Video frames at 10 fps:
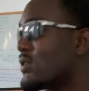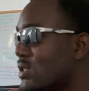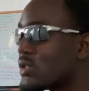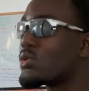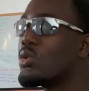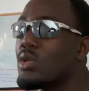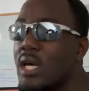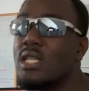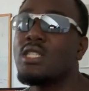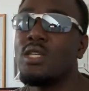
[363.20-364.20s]
of saw
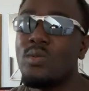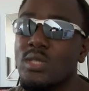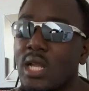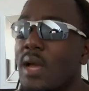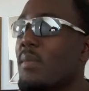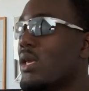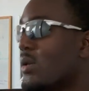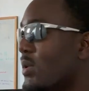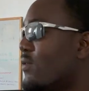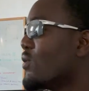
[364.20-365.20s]
that she was like making
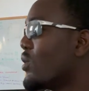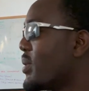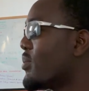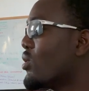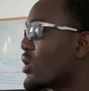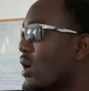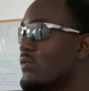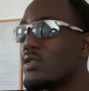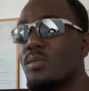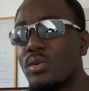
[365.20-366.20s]
me feel a bit more
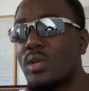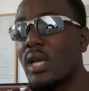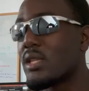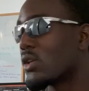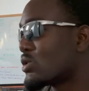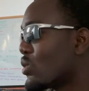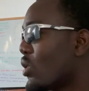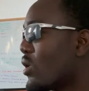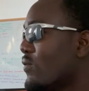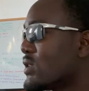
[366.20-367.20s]
comfortable, like the sort of
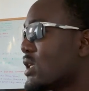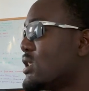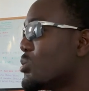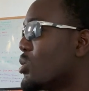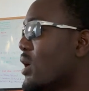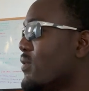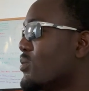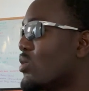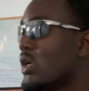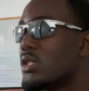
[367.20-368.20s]
conversation we're having
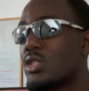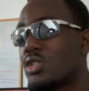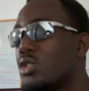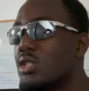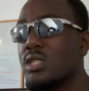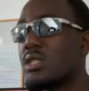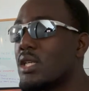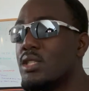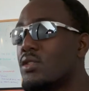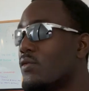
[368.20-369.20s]
weren't just
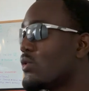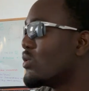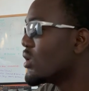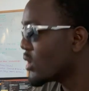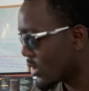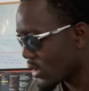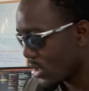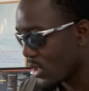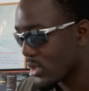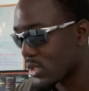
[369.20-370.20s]
interview
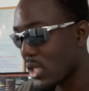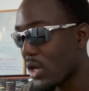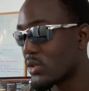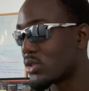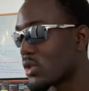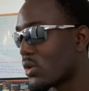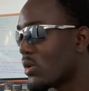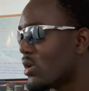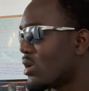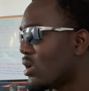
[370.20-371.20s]
style. So
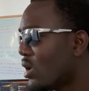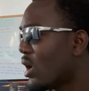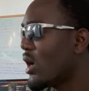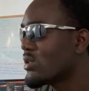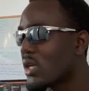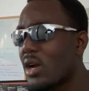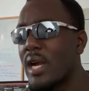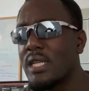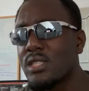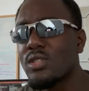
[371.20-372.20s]
I was like, all right,
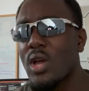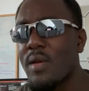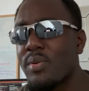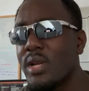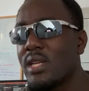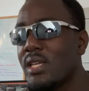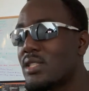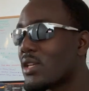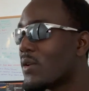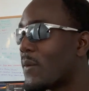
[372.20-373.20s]
this is going pretty
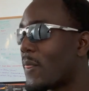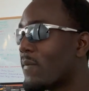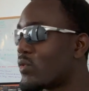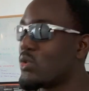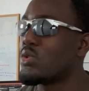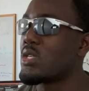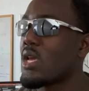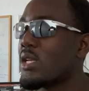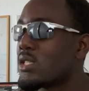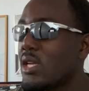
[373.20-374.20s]
decent. She was
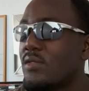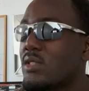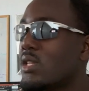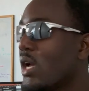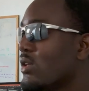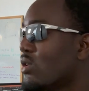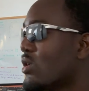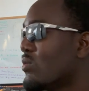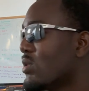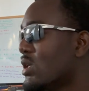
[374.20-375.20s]
saying she lives like, you
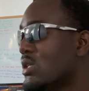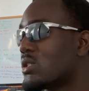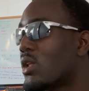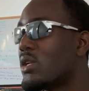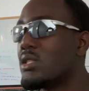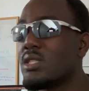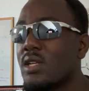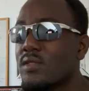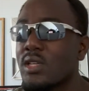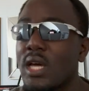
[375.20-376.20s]
know, in East London, she
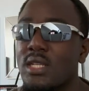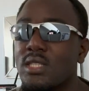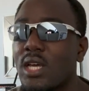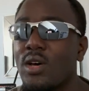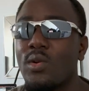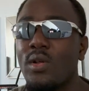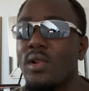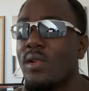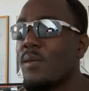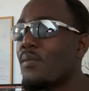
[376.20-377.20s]
lives in Canning Town.
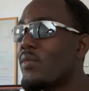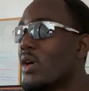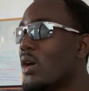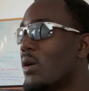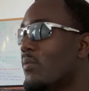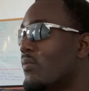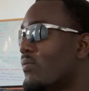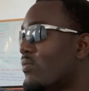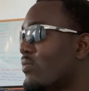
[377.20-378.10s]
And